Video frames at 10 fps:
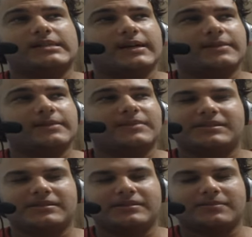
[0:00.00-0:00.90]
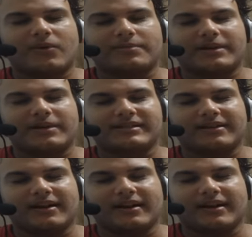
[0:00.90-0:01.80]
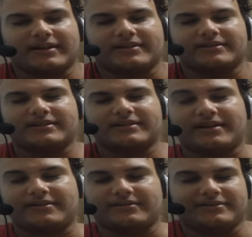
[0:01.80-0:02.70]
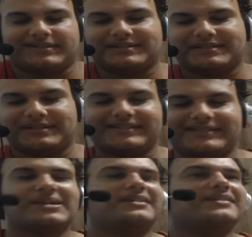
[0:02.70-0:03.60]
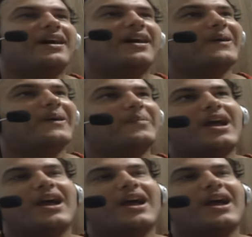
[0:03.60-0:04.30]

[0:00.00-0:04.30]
But it's more because I like her as a character. uh,